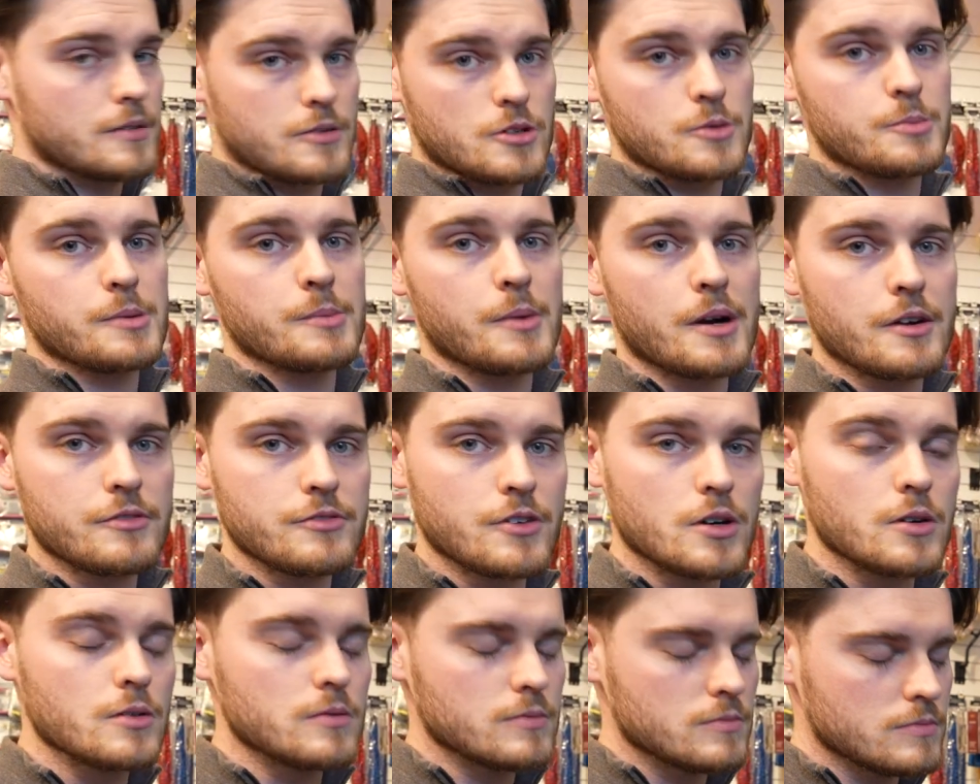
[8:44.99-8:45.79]
could be my
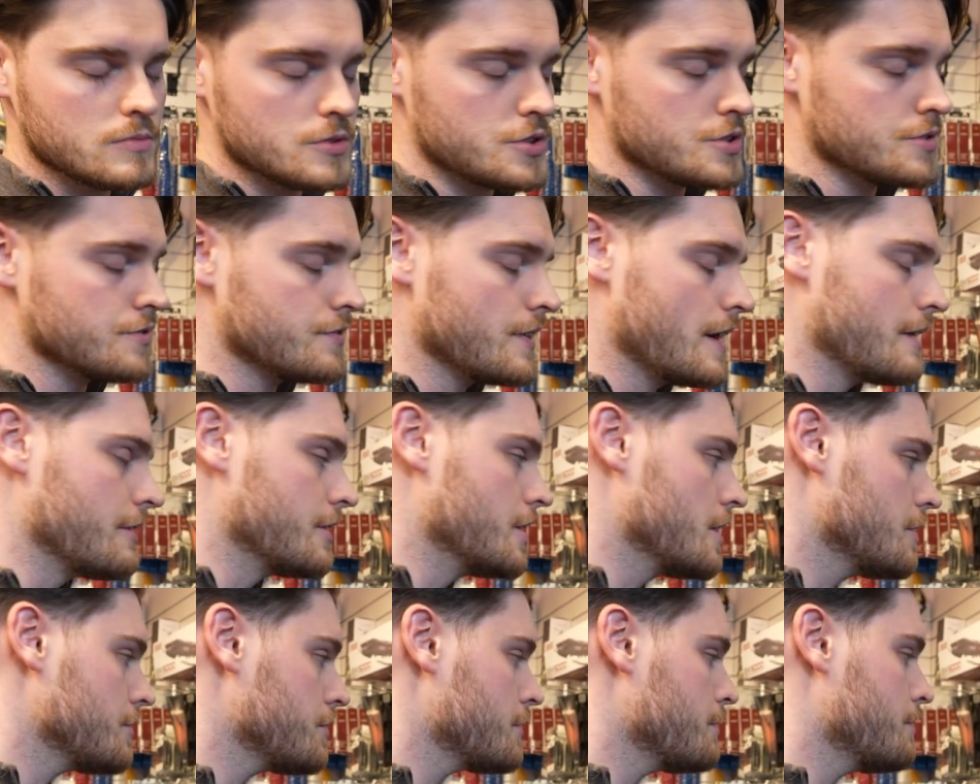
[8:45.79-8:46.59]
fault, which is fair
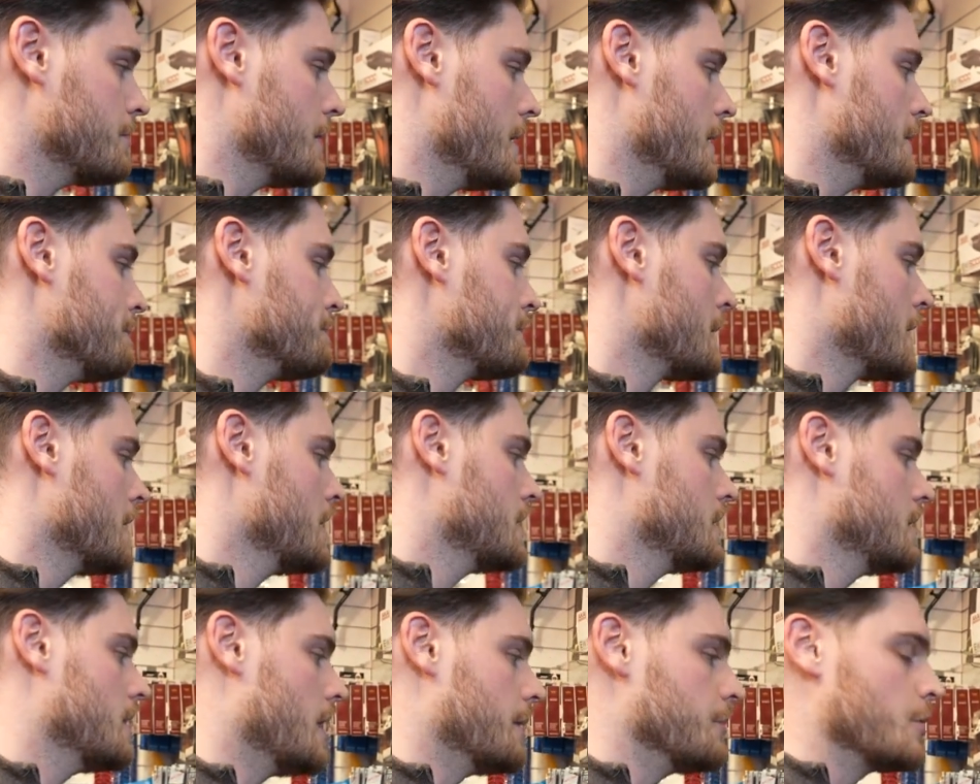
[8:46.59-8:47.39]
enough, but
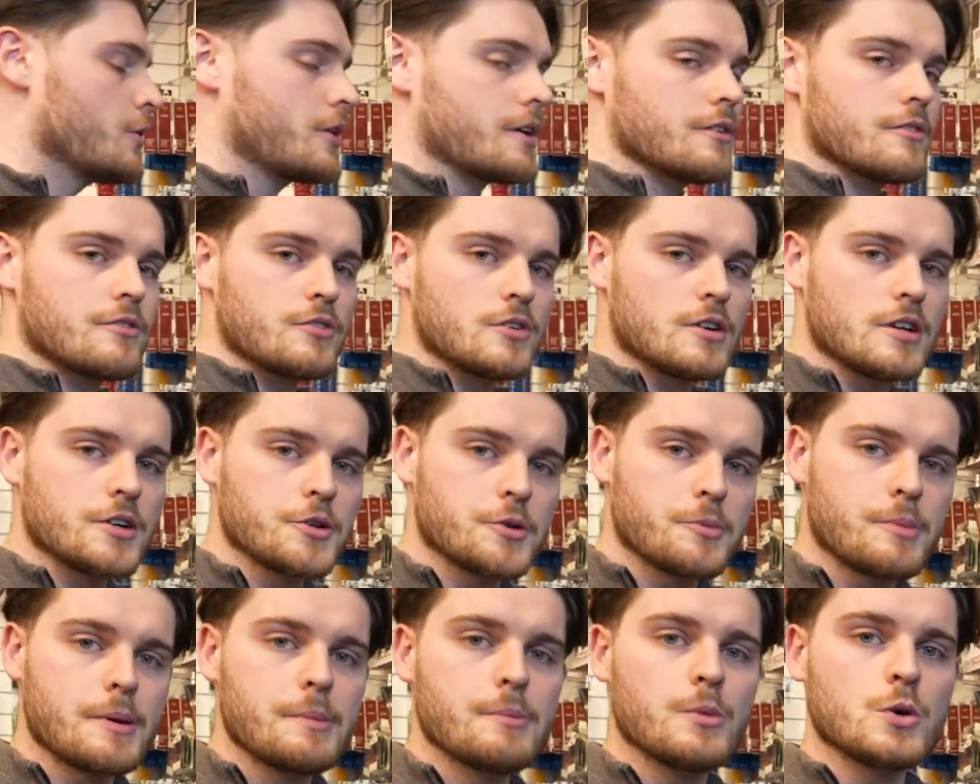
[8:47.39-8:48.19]
I'm looking for a
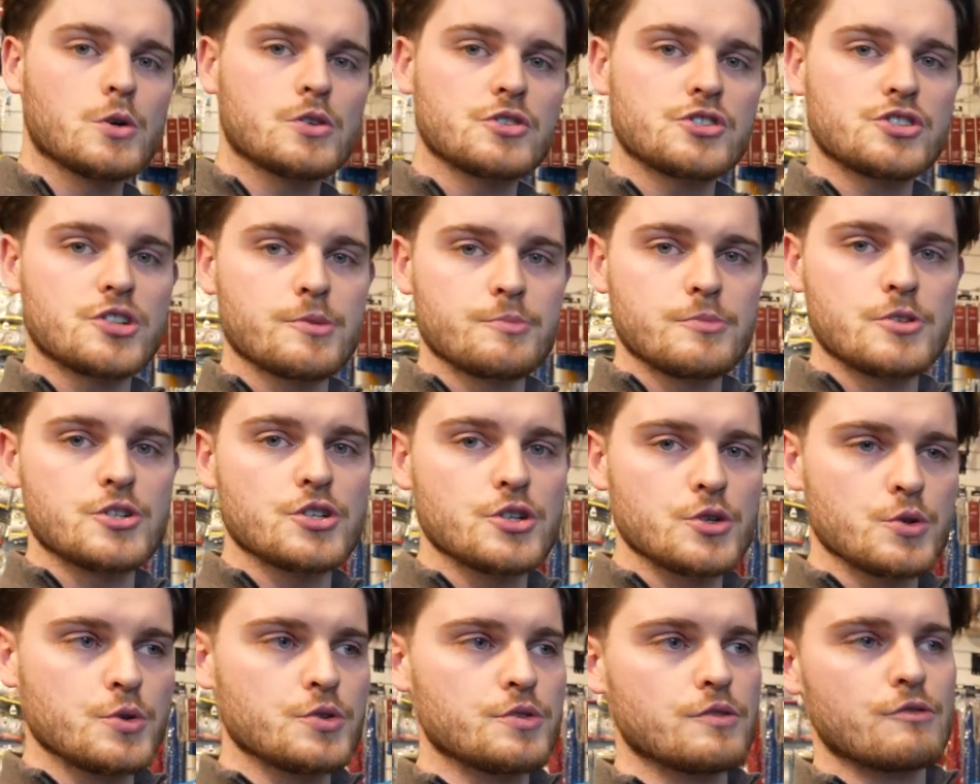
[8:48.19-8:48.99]
little bit more
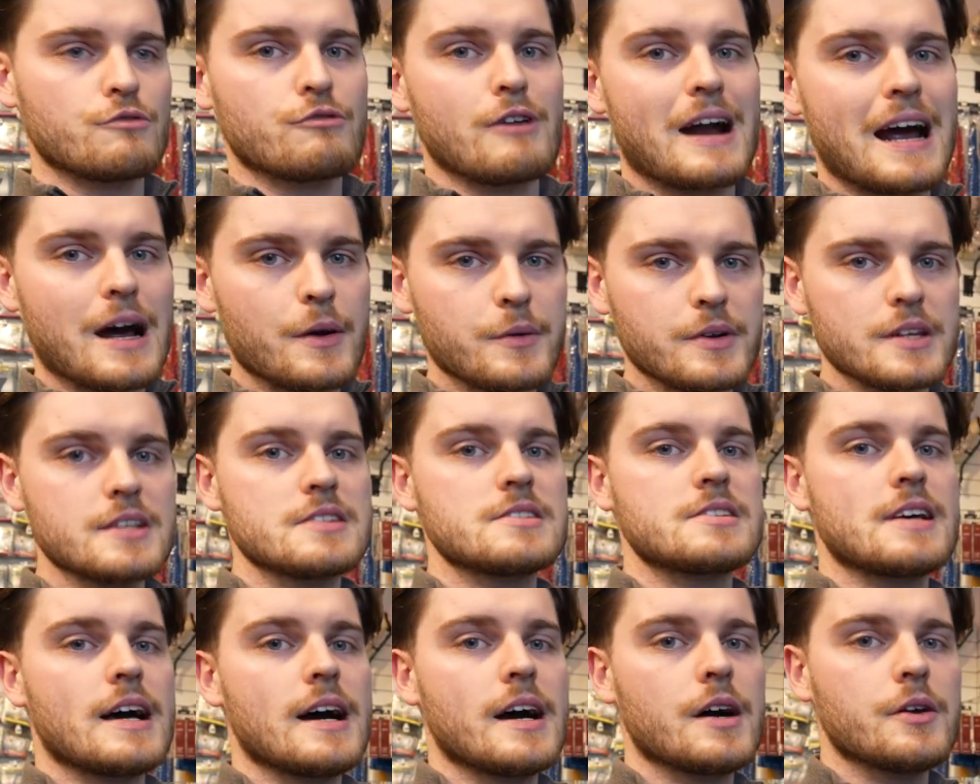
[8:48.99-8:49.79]
subdued,
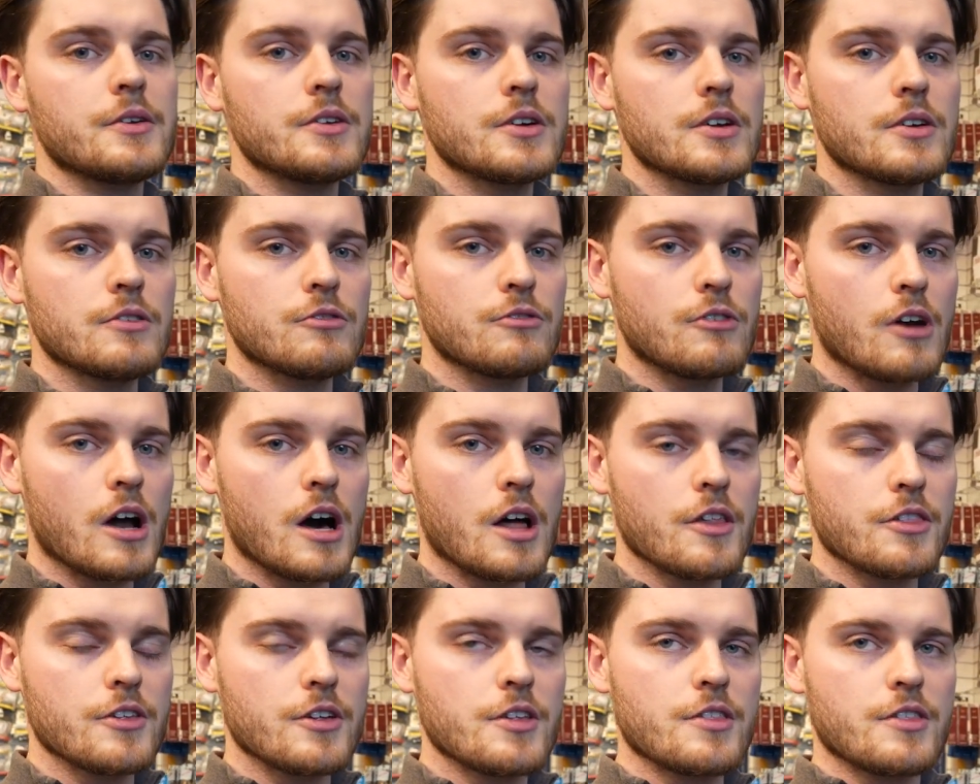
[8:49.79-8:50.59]
rounded sound
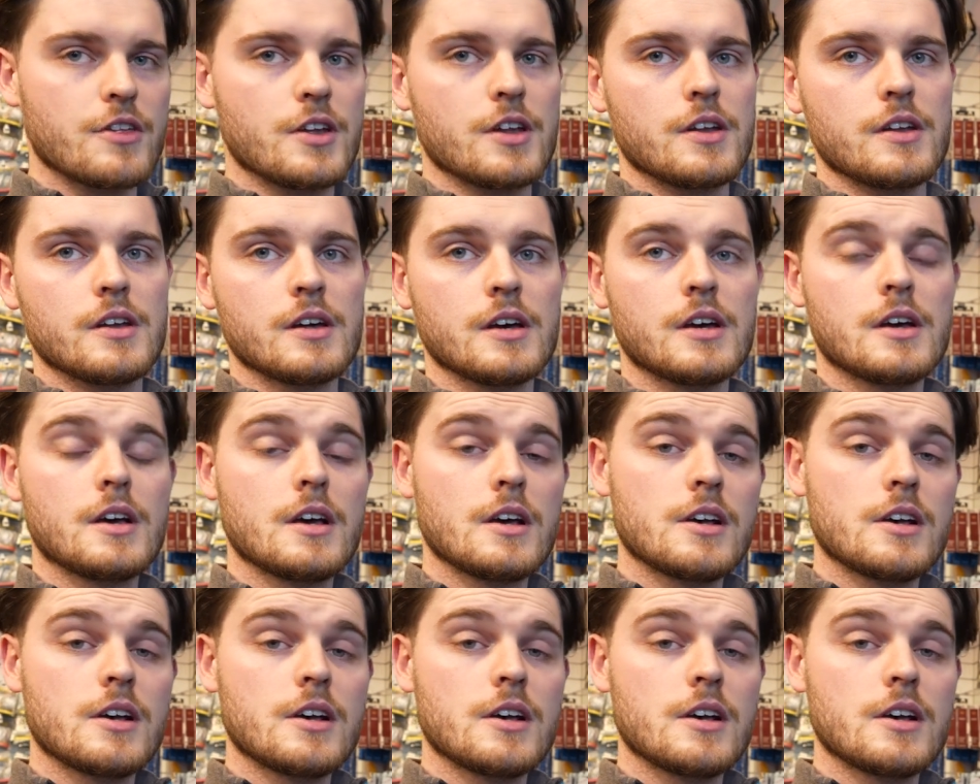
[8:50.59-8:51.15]
rather than